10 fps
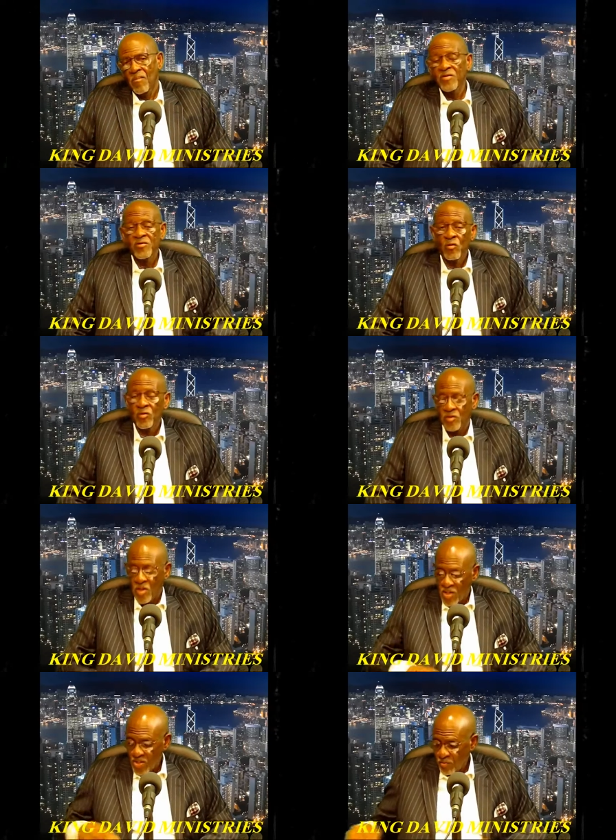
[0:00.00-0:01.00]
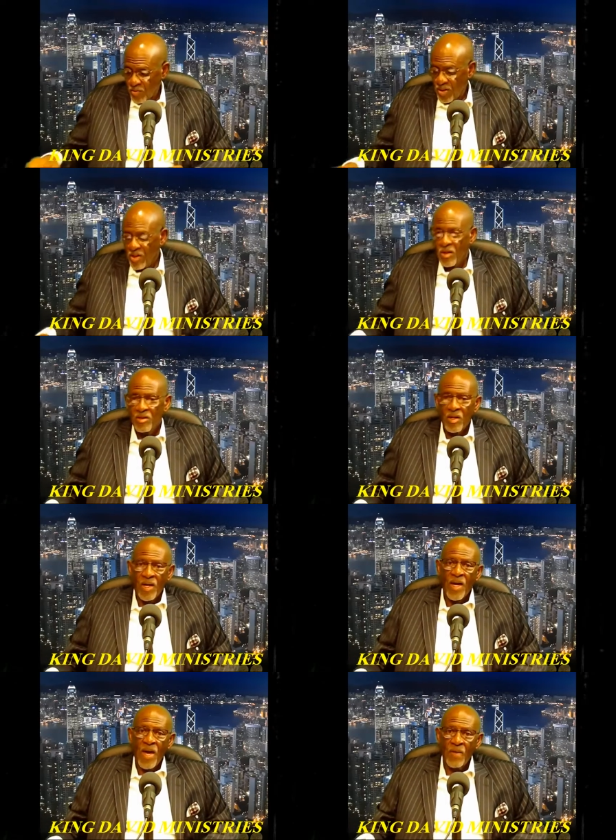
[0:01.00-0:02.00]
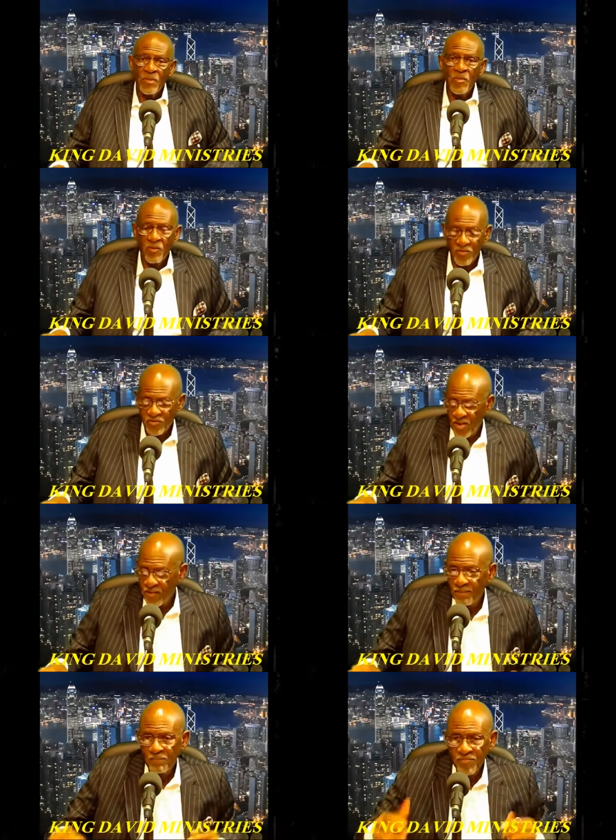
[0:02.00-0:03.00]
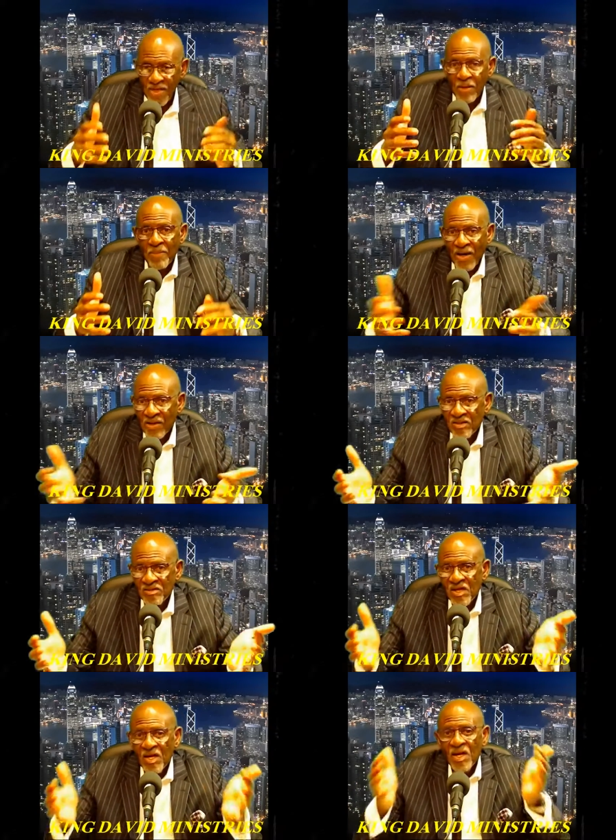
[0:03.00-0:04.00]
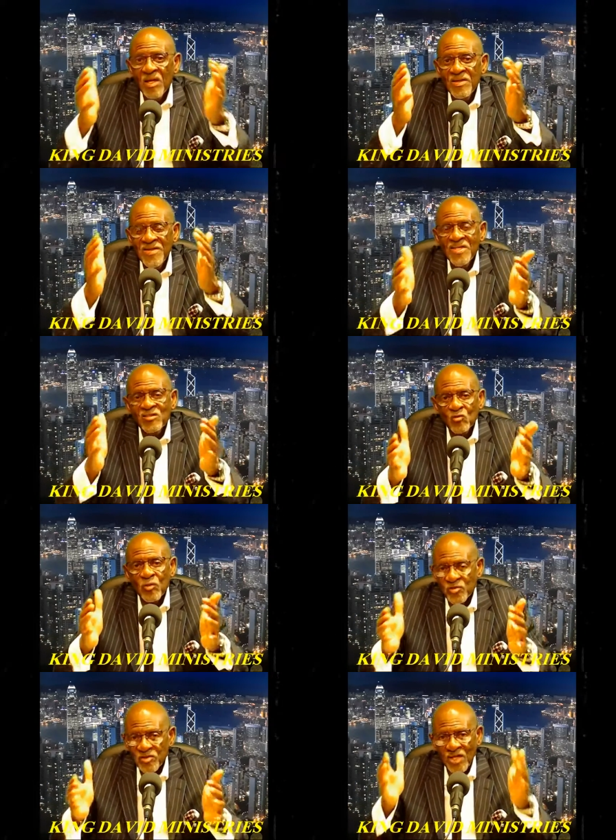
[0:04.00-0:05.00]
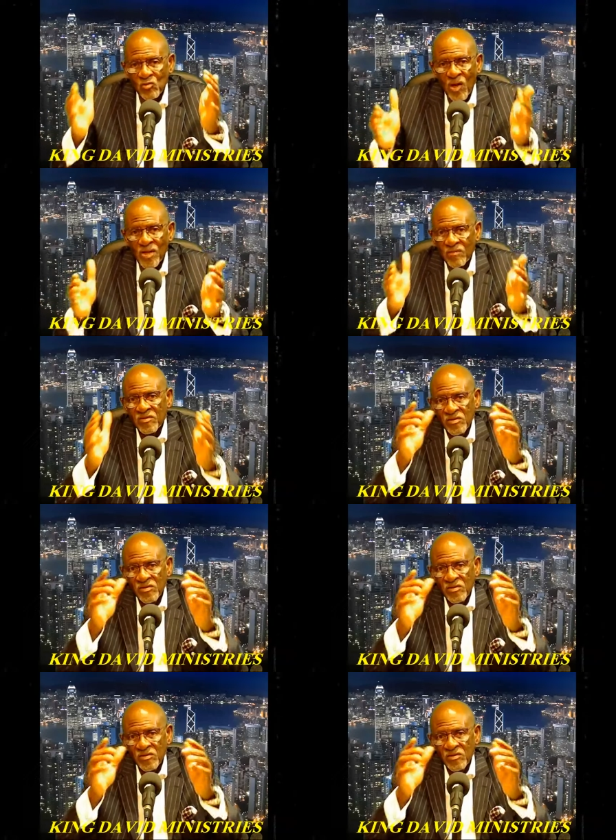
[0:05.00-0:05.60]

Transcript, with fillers: It's yours. Anyway, happy Mother's Day. Think about it. Just these scriptures, that's why I give you